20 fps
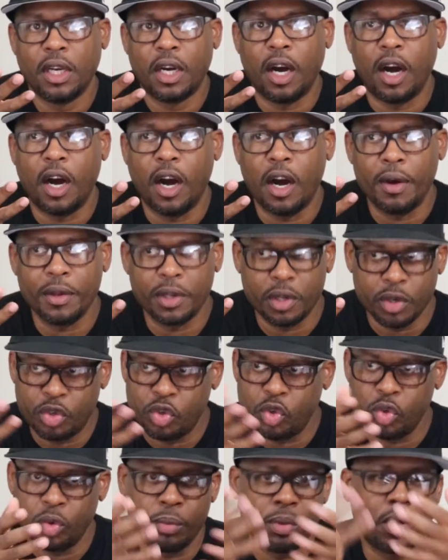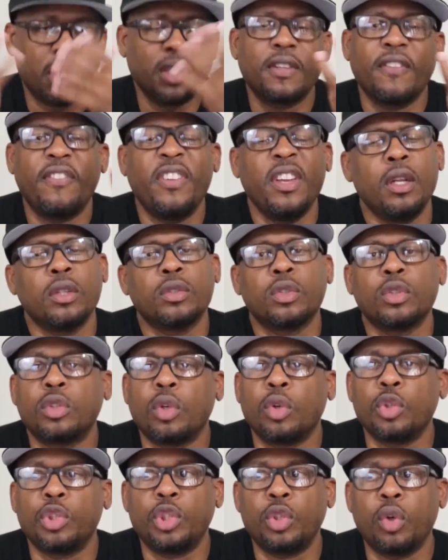YouTube because the videos are
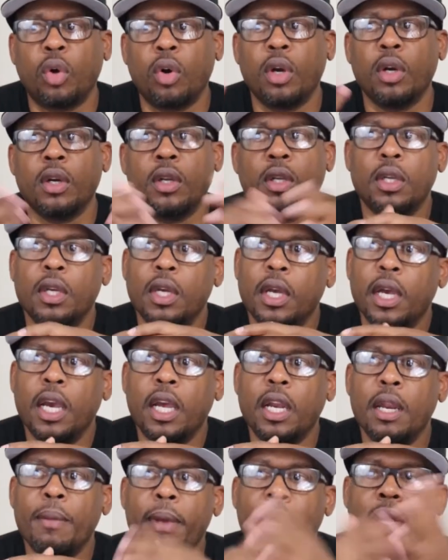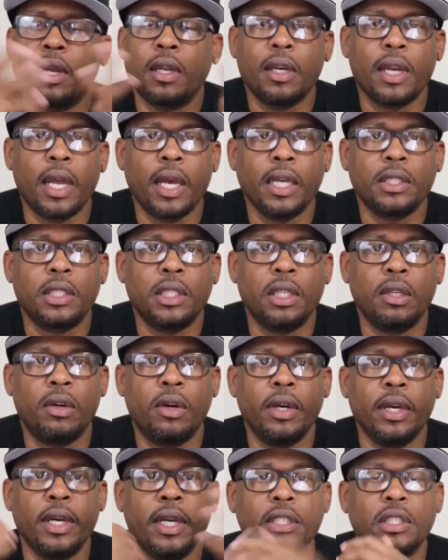so short. It'll make a nice
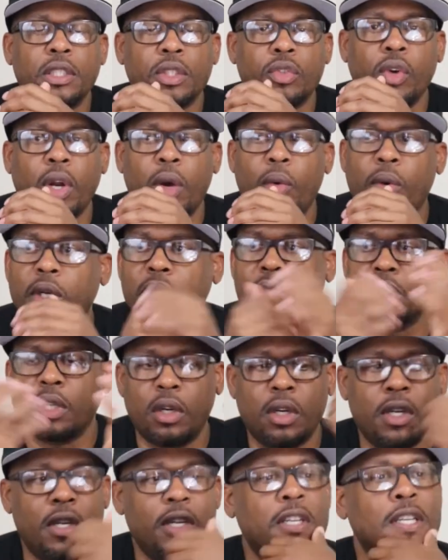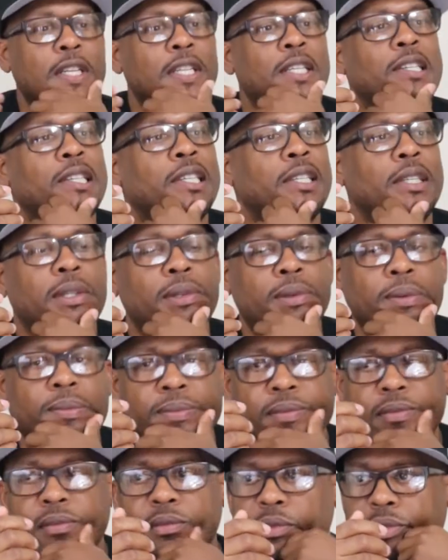little Instagram. What is it called?
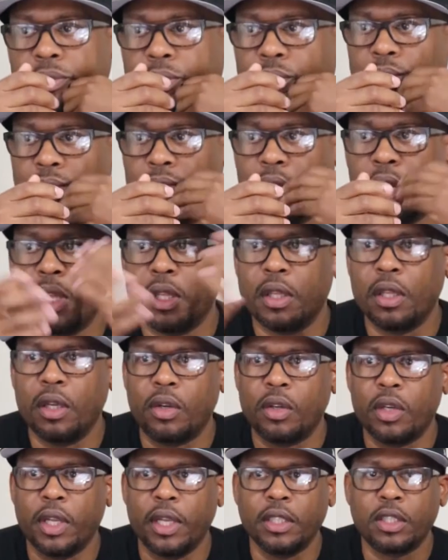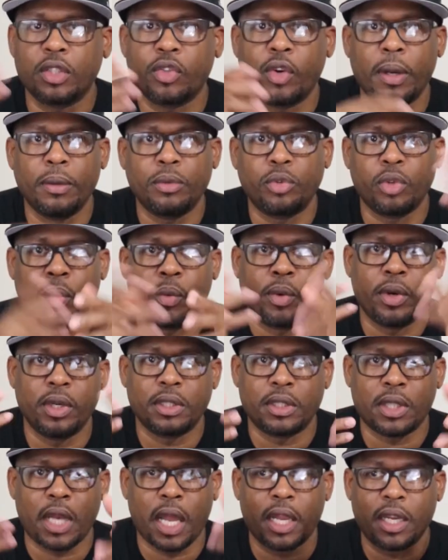The Instagram joint where
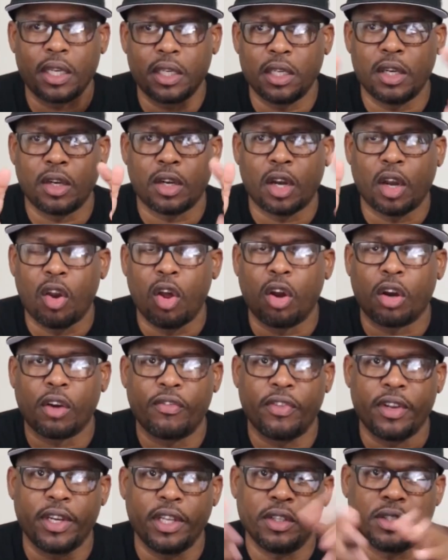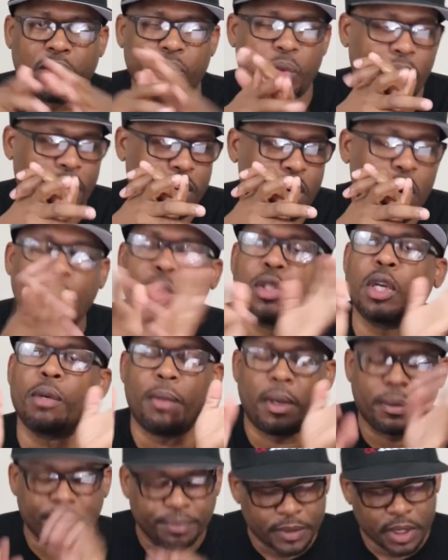it's like the longer videos. What you know what I'm talking
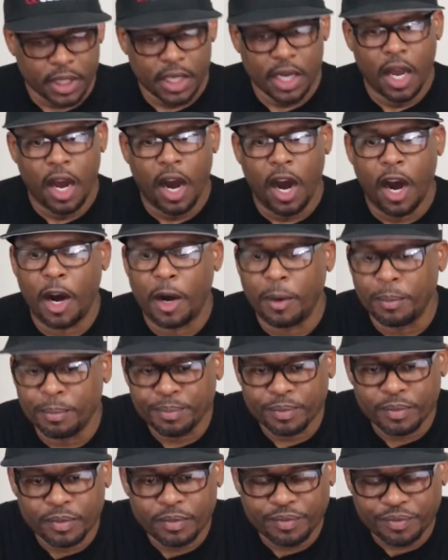about?